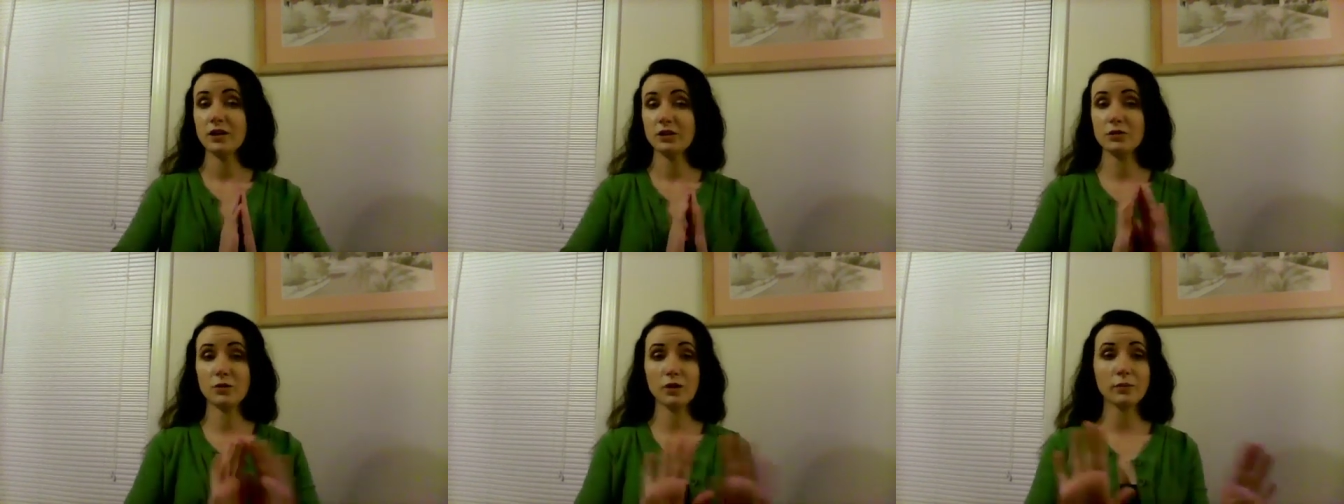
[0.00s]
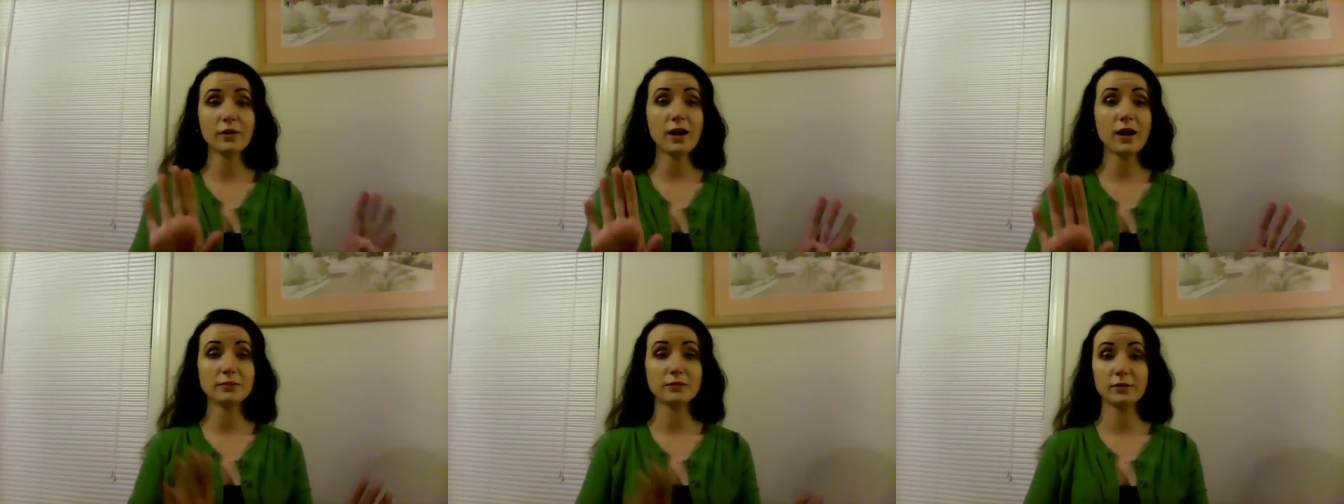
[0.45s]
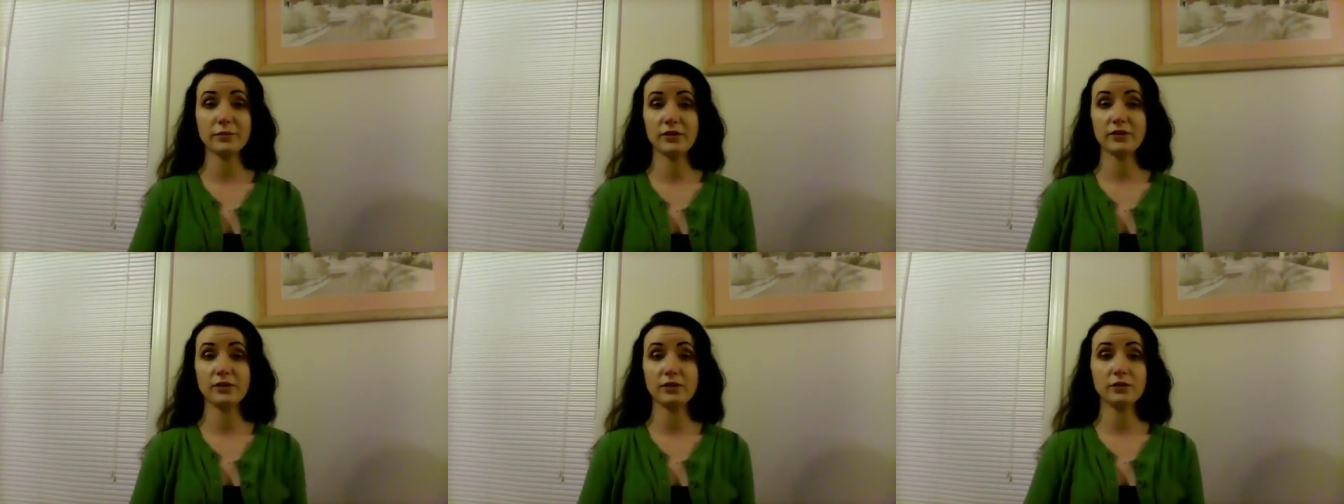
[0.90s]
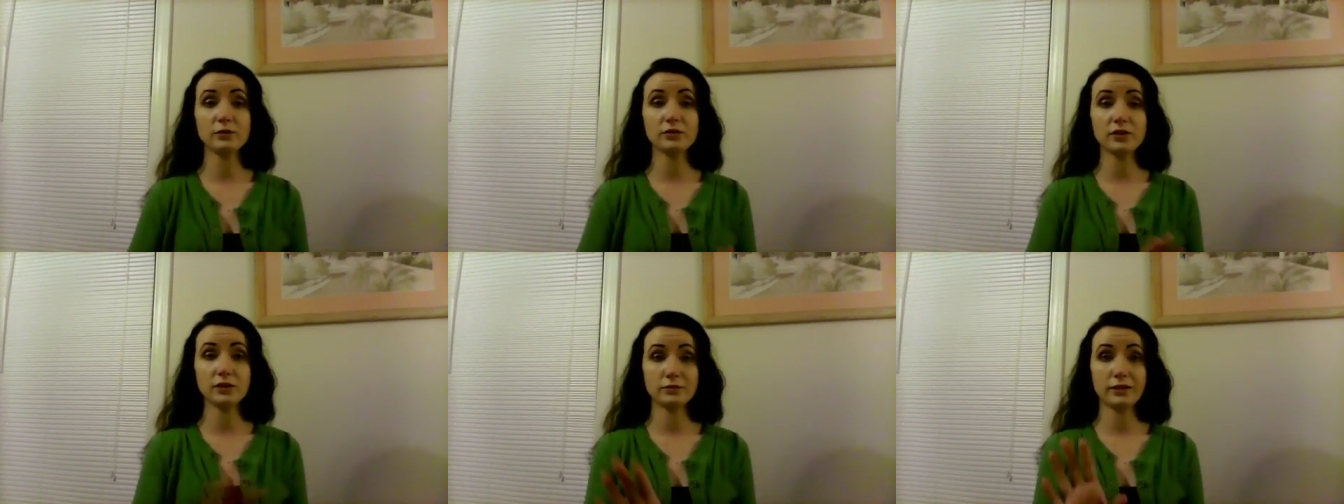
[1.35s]
your problems, you
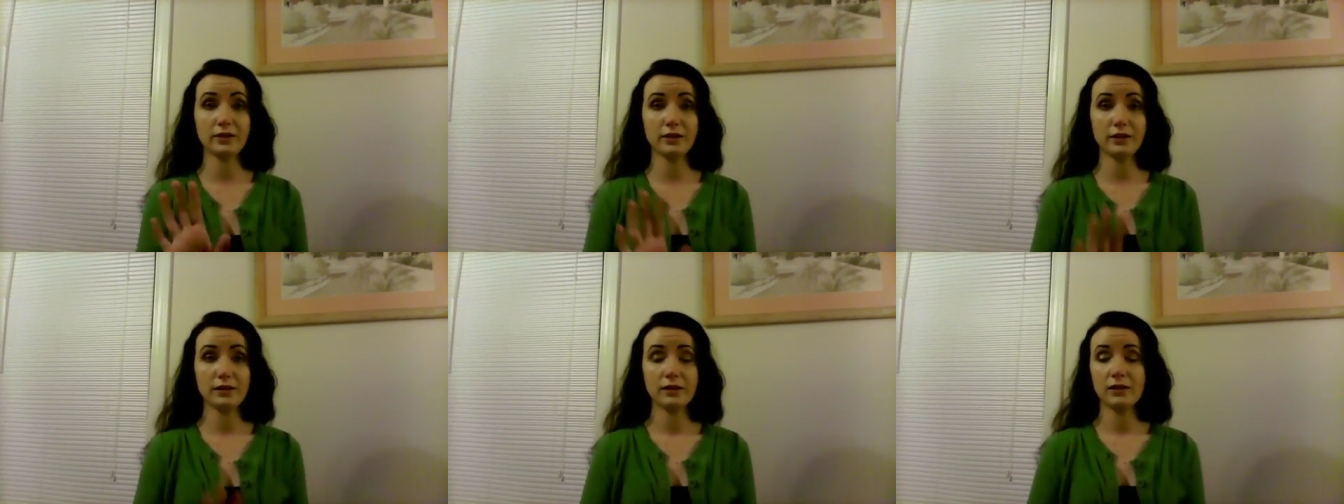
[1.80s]
deal with it.